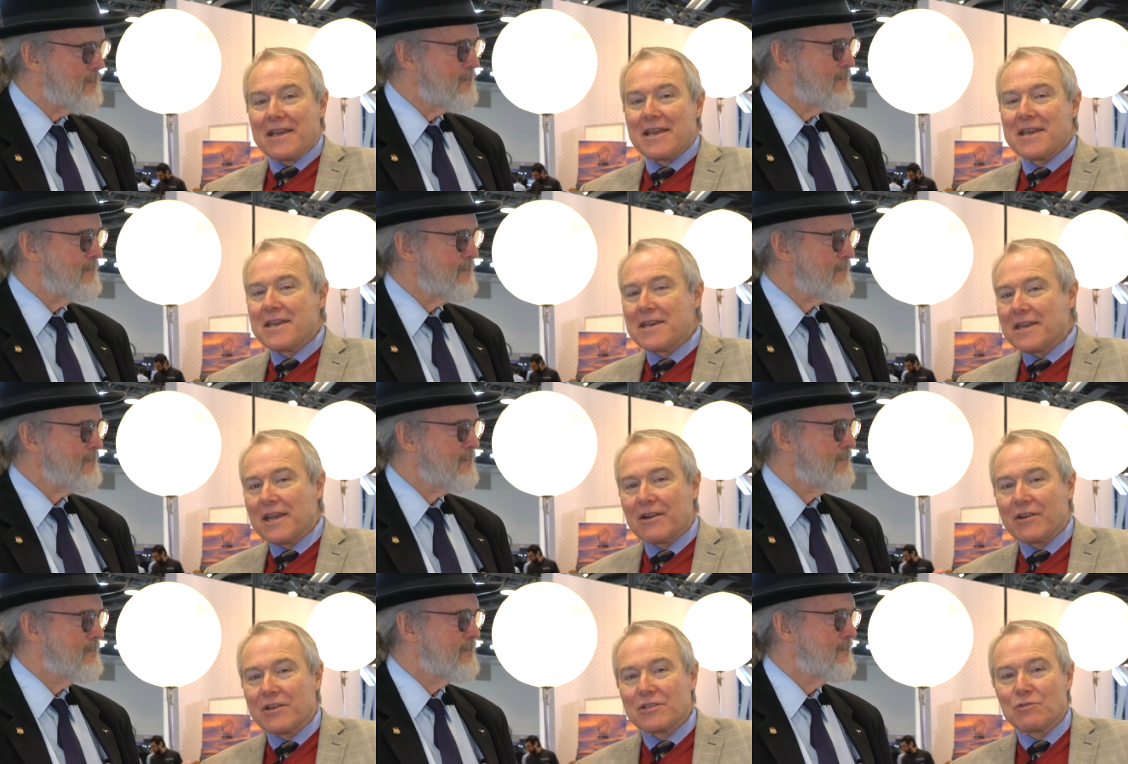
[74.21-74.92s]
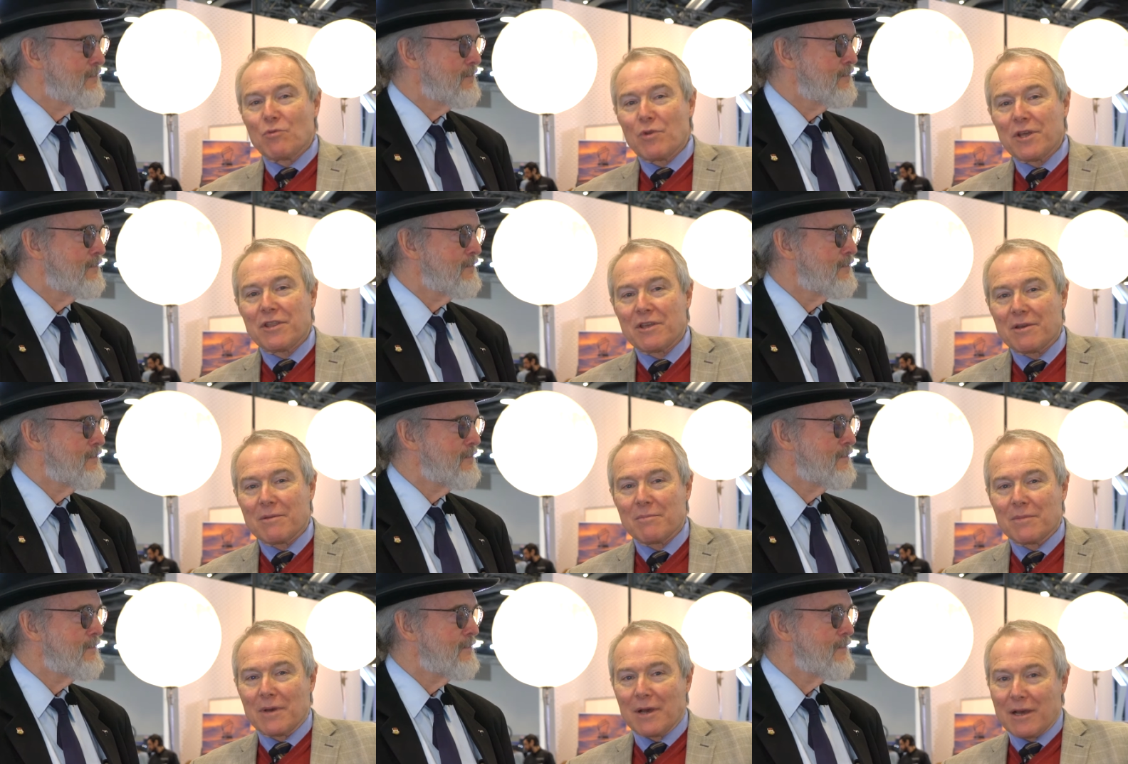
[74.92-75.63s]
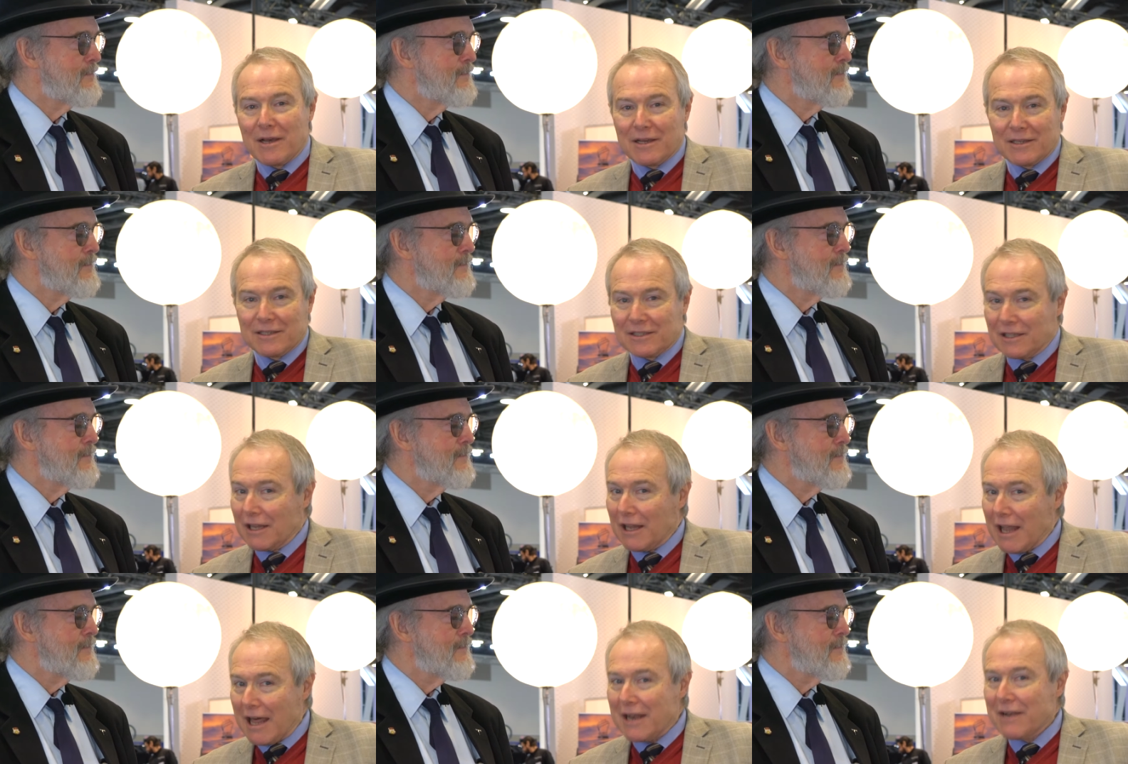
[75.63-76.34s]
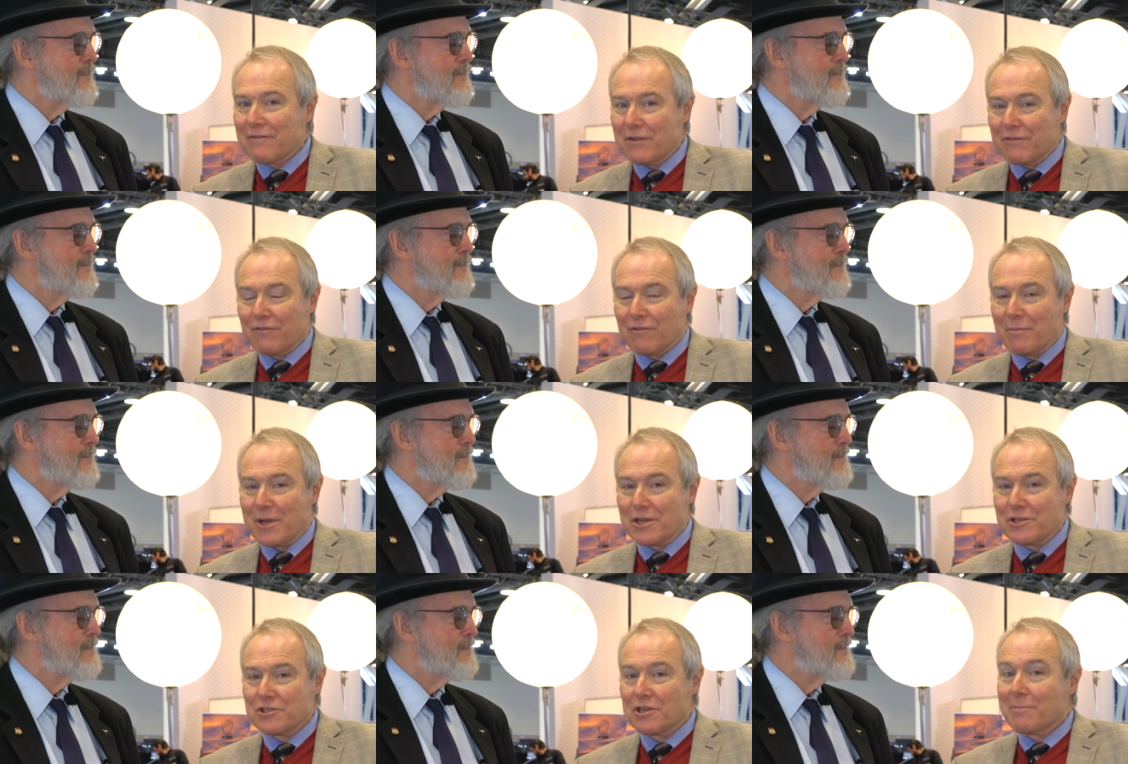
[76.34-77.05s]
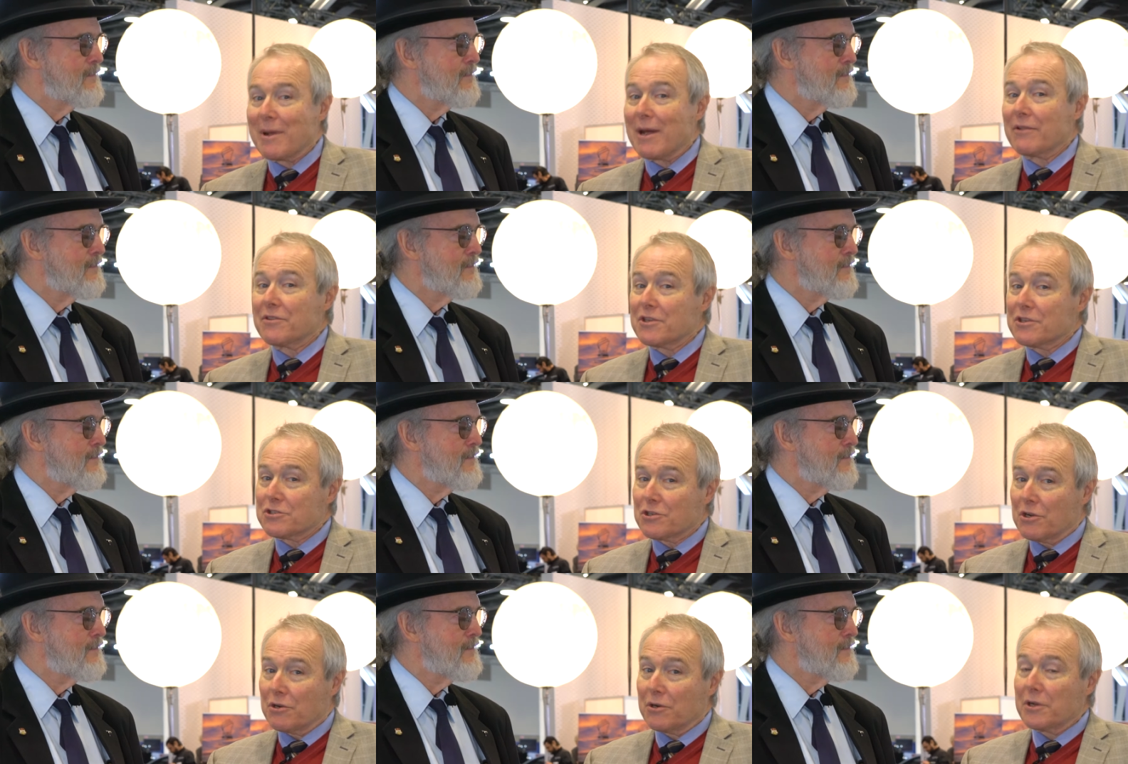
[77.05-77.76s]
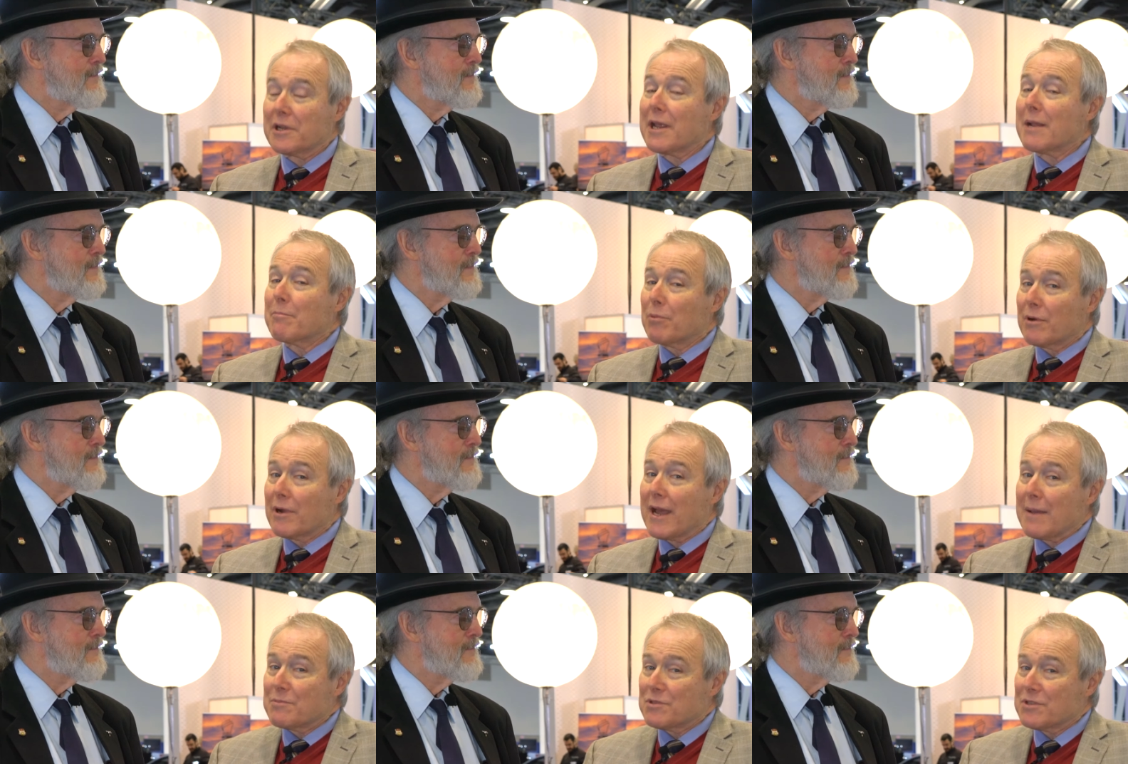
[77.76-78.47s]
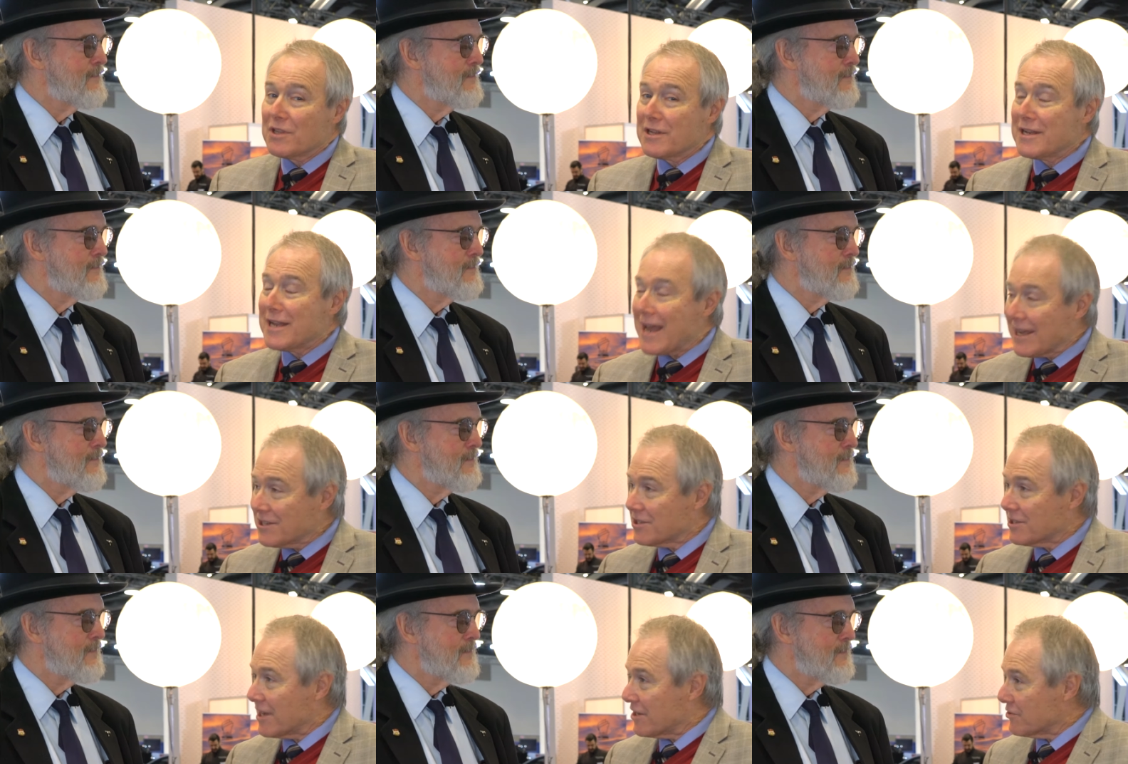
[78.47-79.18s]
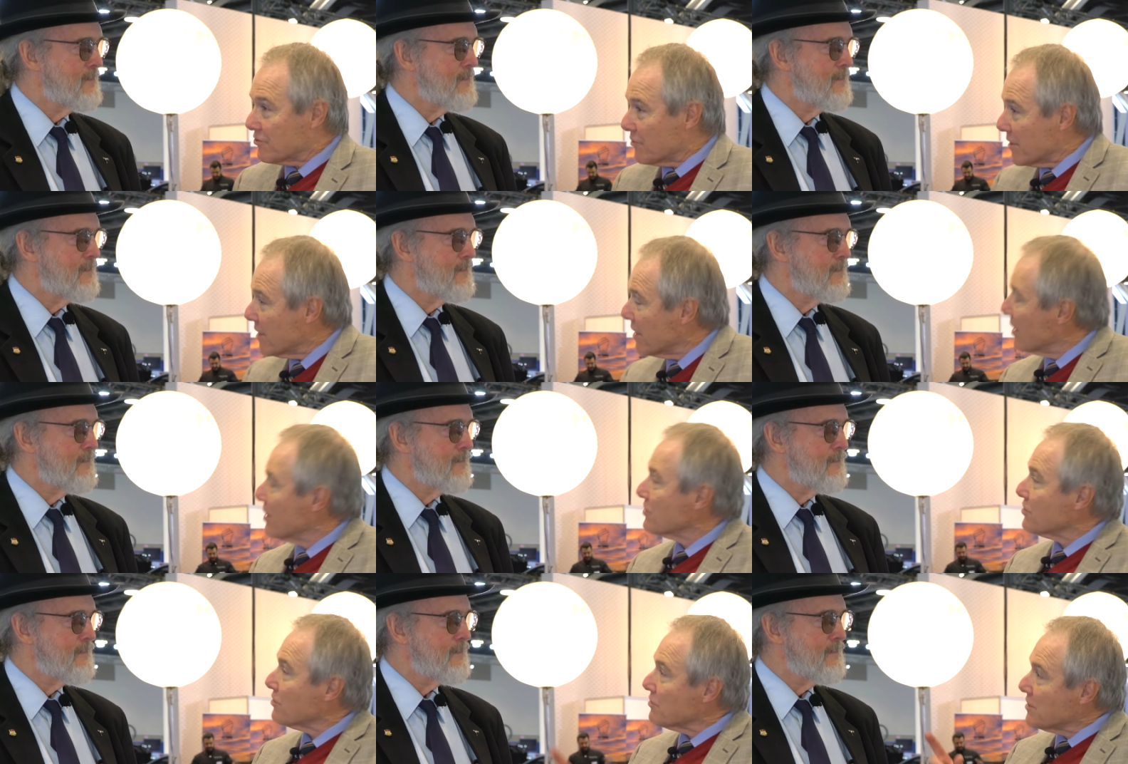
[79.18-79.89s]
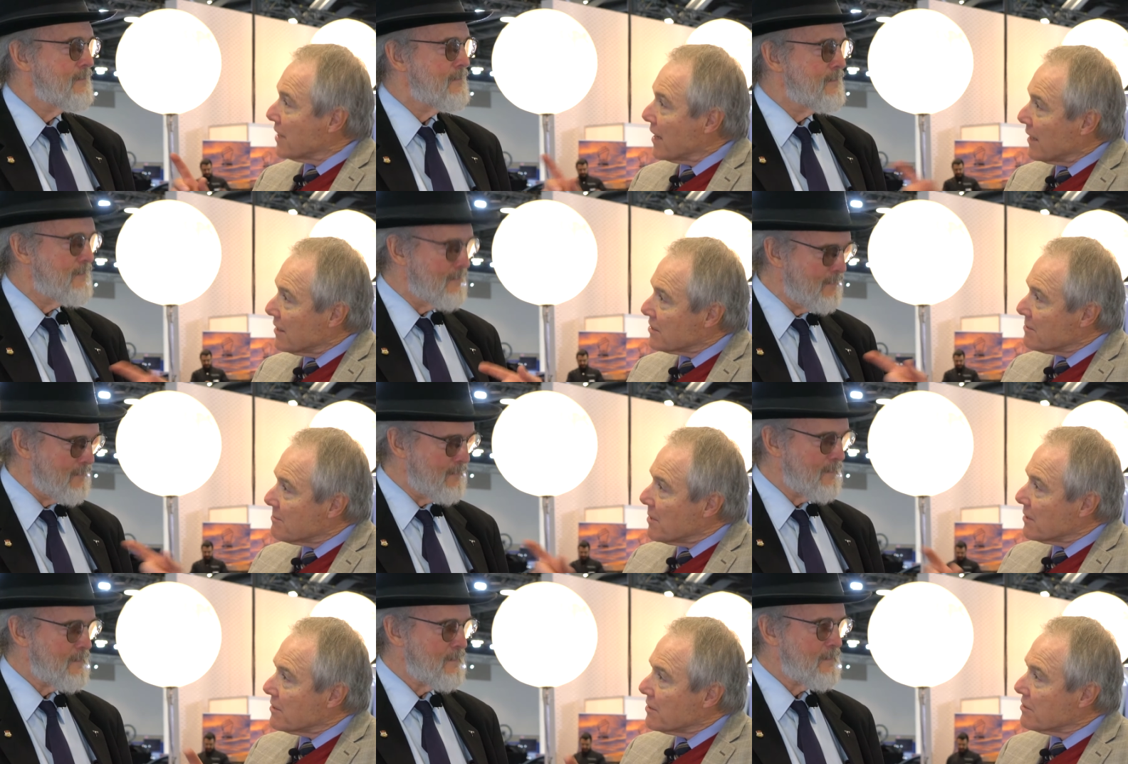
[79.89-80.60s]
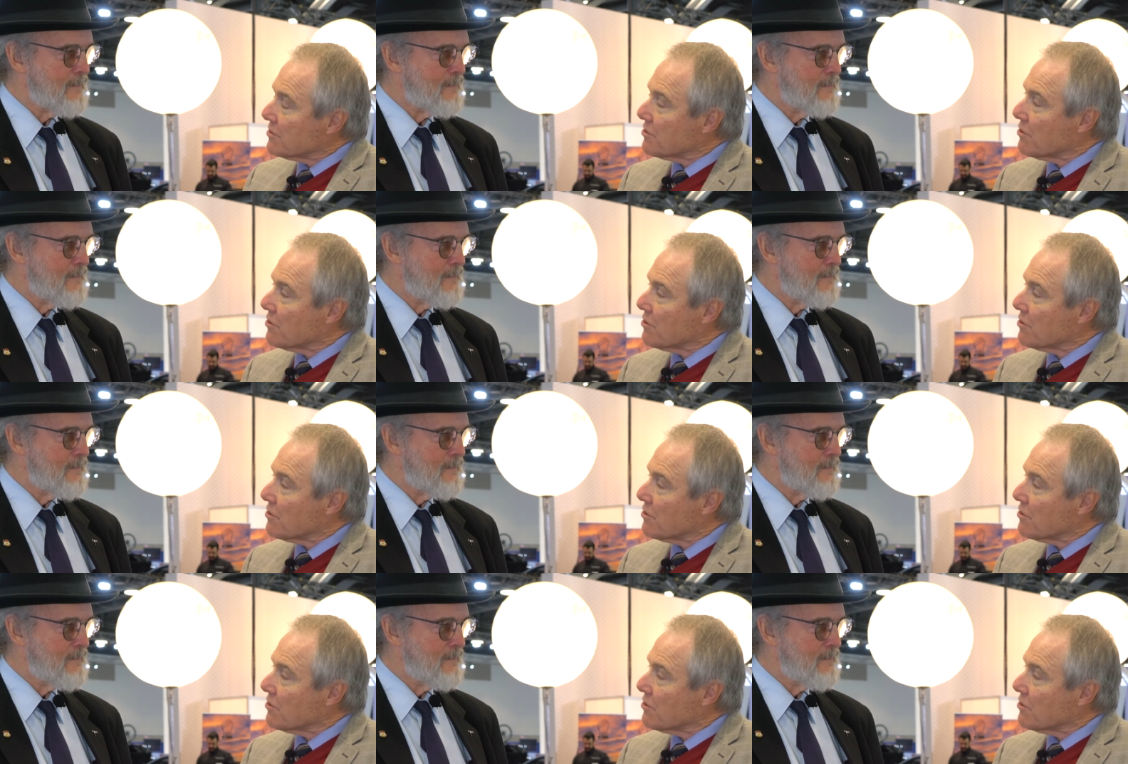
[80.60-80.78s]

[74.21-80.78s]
Speaker 1: he carries with him a lot of information about this current and perhaps the next century. So tell us about the